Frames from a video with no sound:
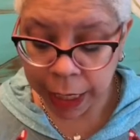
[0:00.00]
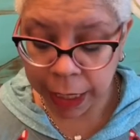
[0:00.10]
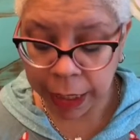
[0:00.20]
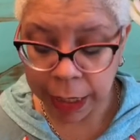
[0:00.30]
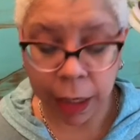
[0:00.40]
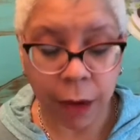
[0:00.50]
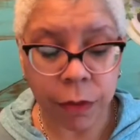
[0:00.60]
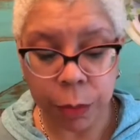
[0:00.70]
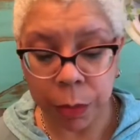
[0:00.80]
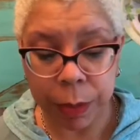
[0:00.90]
in getting in a
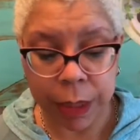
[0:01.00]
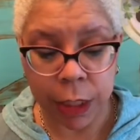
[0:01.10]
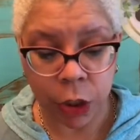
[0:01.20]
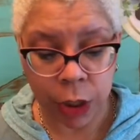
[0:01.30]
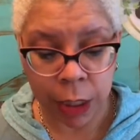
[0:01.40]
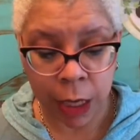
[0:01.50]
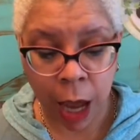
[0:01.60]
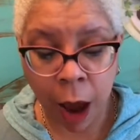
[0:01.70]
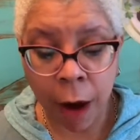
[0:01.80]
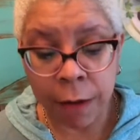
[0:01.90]
comfortable position,
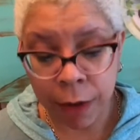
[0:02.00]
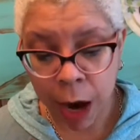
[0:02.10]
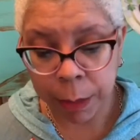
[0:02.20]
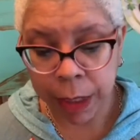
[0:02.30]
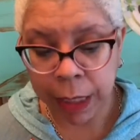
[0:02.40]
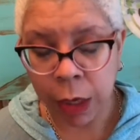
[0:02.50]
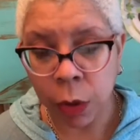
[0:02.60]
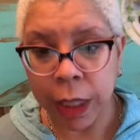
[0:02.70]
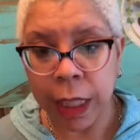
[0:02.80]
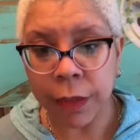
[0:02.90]
vomiting,
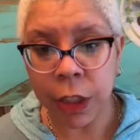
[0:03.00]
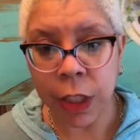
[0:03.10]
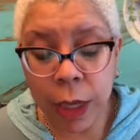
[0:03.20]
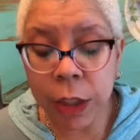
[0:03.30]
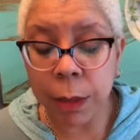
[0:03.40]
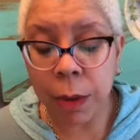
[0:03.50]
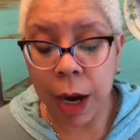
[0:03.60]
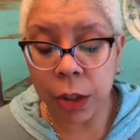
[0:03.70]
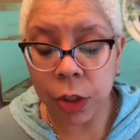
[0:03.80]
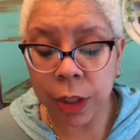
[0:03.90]
or even retching
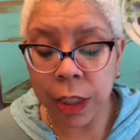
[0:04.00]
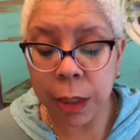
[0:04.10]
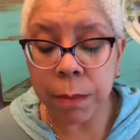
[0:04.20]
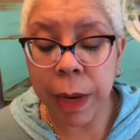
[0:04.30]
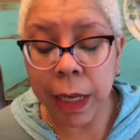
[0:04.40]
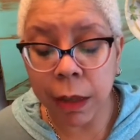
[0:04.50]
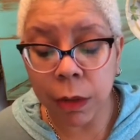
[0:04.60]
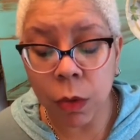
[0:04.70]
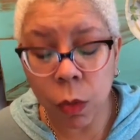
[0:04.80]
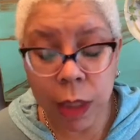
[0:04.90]
posture and just making
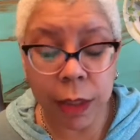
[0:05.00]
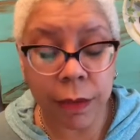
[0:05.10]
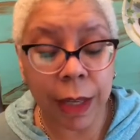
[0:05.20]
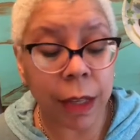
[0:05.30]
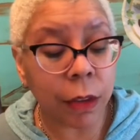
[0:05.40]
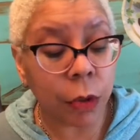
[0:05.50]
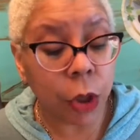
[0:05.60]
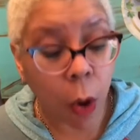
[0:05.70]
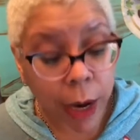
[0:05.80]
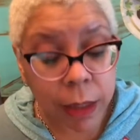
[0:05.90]
the noise of that they're
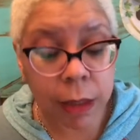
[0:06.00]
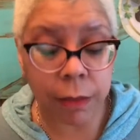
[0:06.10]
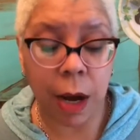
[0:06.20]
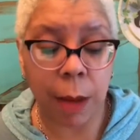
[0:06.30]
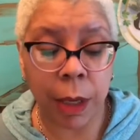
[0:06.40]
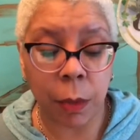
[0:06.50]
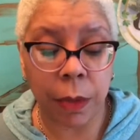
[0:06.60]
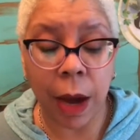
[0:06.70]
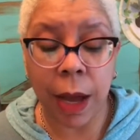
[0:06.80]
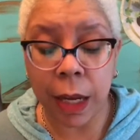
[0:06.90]
going to vomit
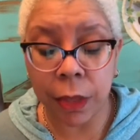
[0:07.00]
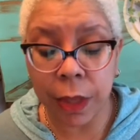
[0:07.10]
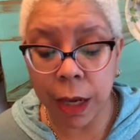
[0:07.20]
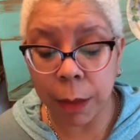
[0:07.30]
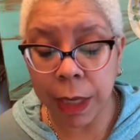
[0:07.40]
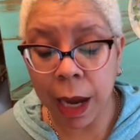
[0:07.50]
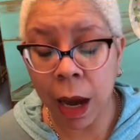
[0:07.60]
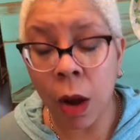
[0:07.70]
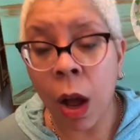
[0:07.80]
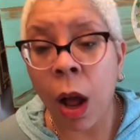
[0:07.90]
without anything coming
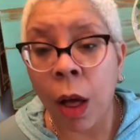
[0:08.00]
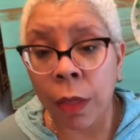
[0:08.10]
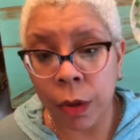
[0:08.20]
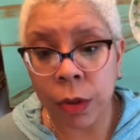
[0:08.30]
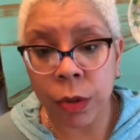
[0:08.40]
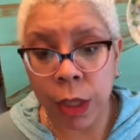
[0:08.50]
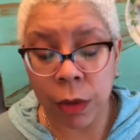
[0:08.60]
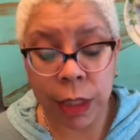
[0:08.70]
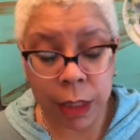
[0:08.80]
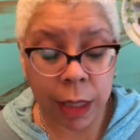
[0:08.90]
out. Those are
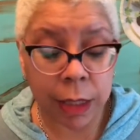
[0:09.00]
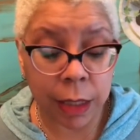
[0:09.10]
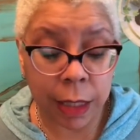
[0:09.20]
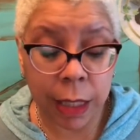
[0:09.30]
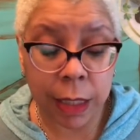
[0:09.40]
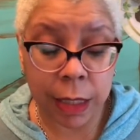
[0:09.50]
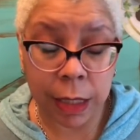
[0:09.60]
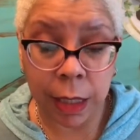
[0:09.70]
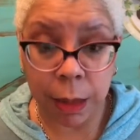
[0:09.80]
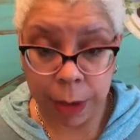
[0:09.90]
generally signs that they need to
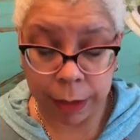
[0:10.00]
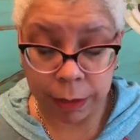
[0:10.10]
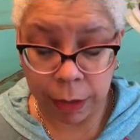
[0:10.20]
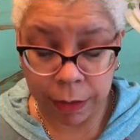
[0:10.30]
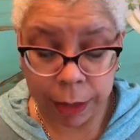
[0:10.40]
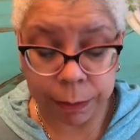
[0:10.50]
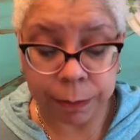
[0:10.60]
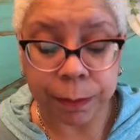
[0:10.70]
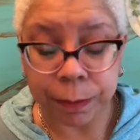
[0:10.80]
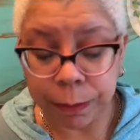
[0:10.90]
see a vet.